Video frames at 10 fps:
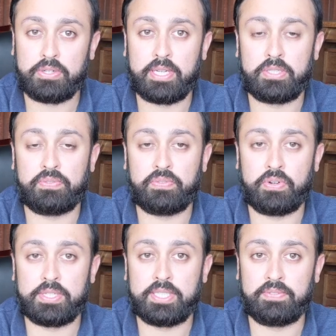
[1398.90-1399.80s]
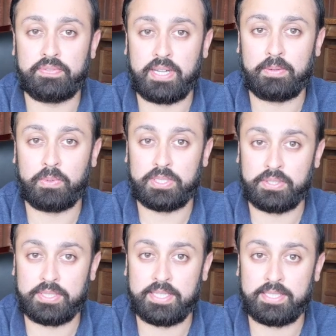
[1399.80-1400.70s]
that you first define what
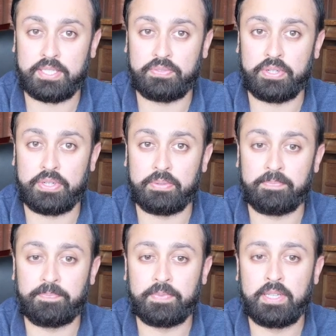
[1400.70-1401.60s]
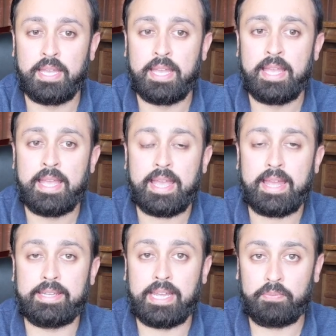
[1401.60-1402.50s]
success is for you.
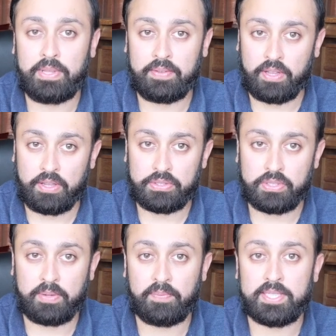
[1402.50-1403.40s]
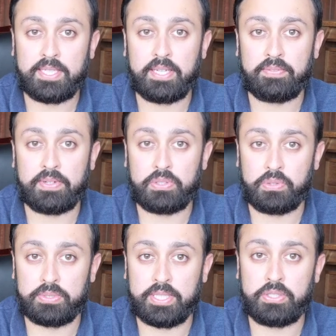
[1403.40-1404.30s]
And then we have also obviously different
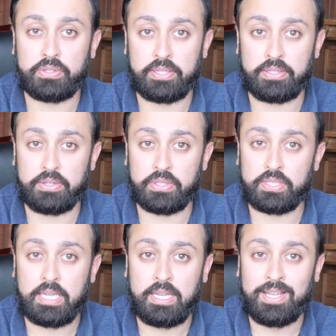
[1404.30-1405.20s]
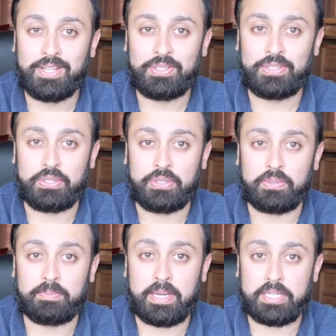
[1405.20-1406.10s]
tools that you can use to
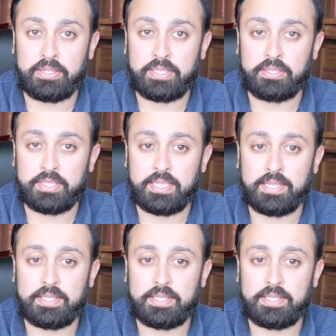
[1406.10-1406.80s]
measure the success.